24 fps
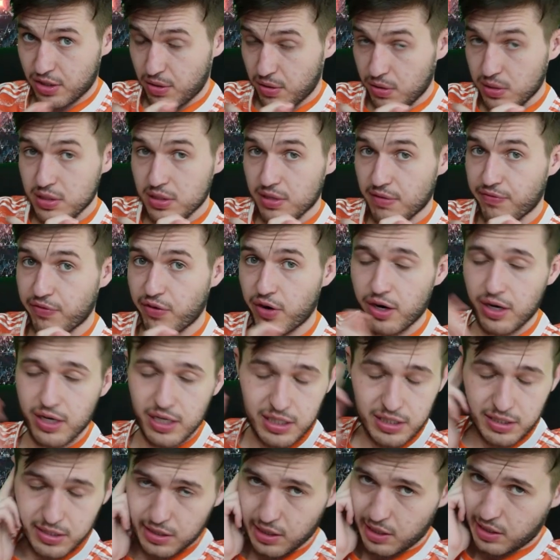to VAR, he's
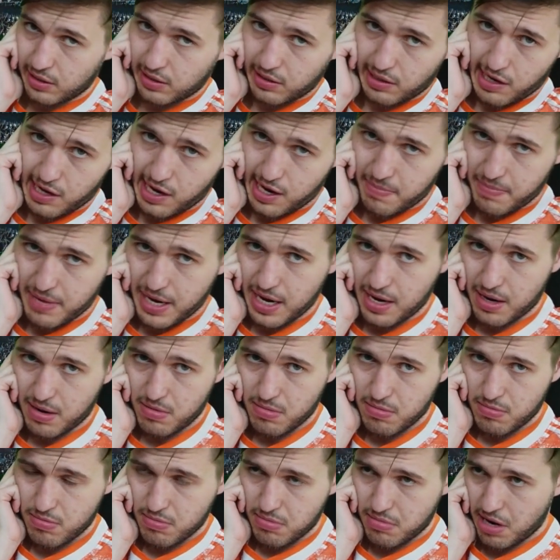like, hey mate.
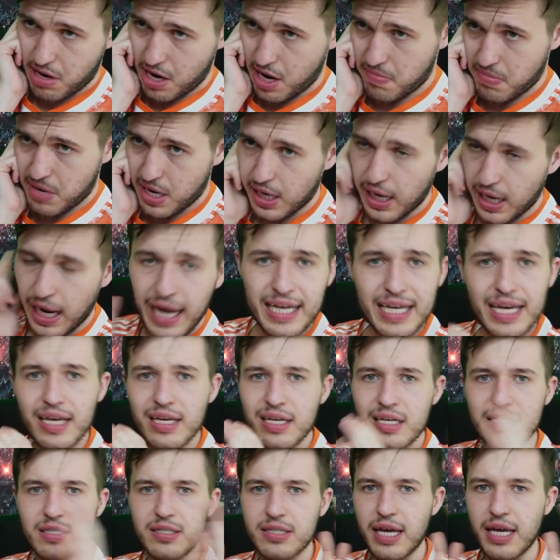I get
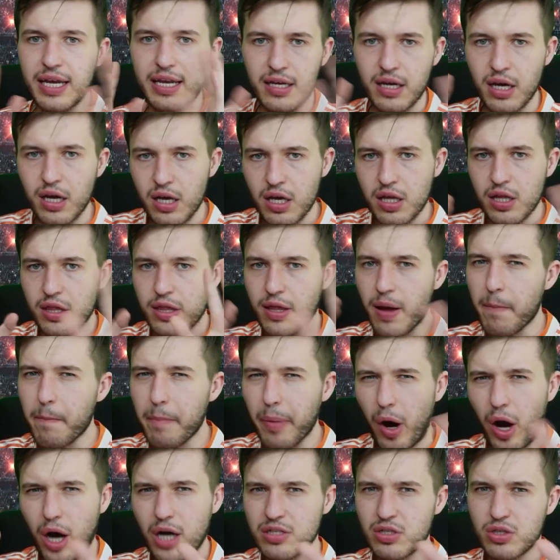he's like the
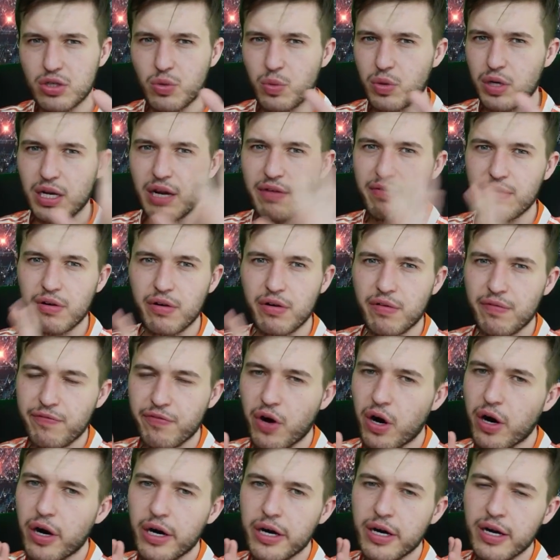boss or whatever of
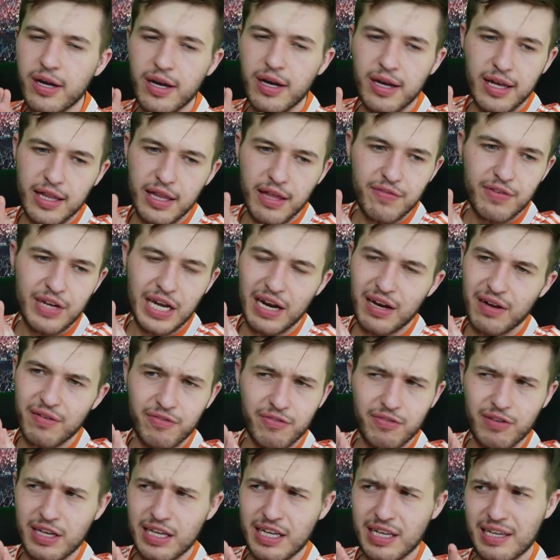VAR, and they've kind of
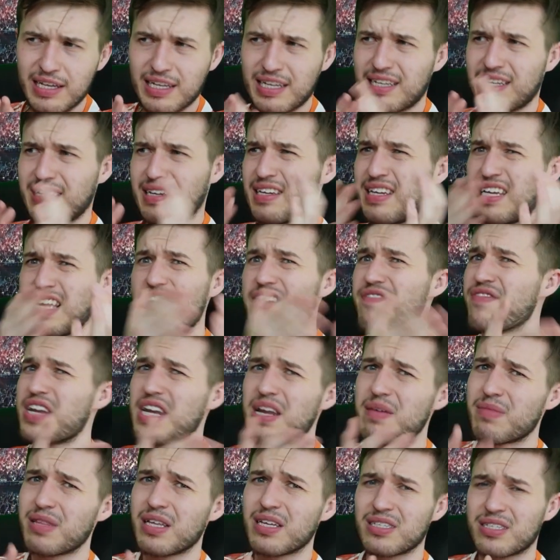given him
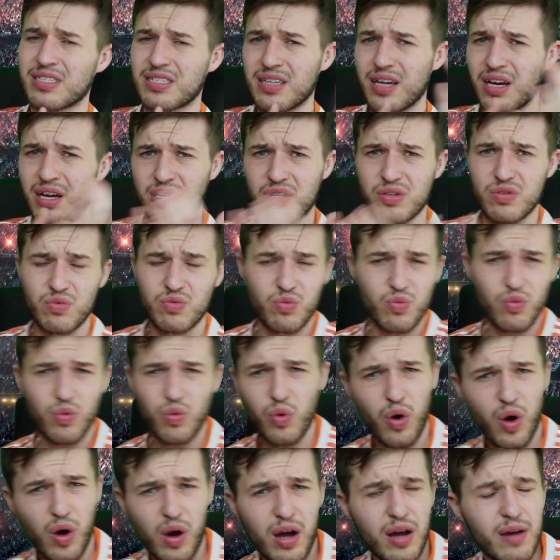this
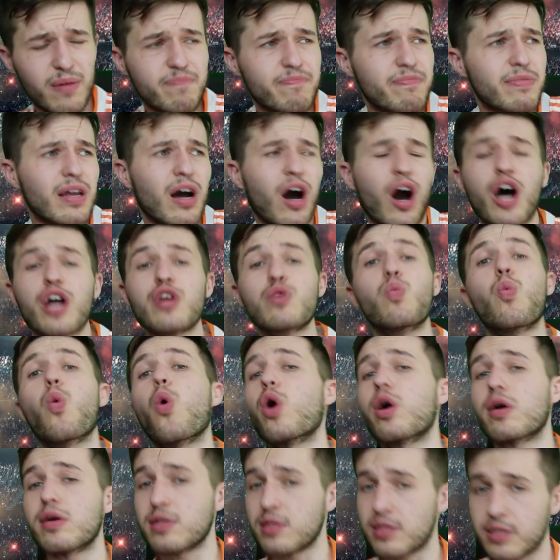
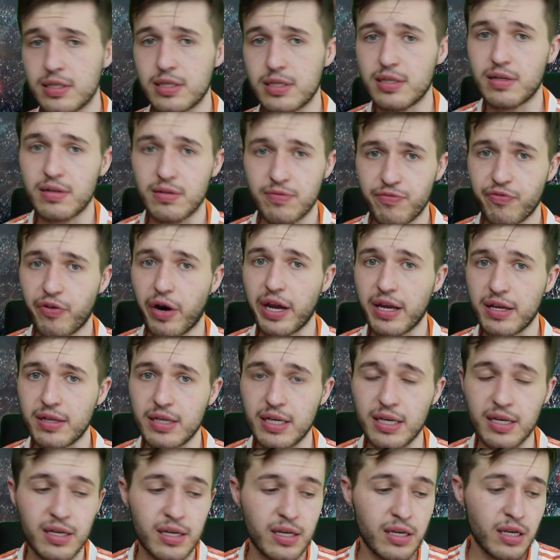unwarranted, frankly,
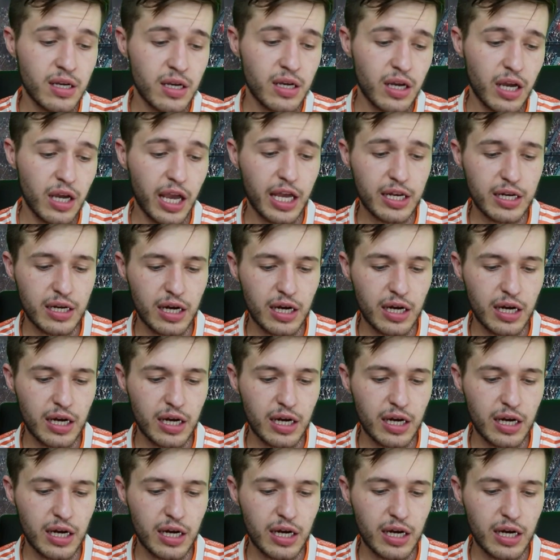an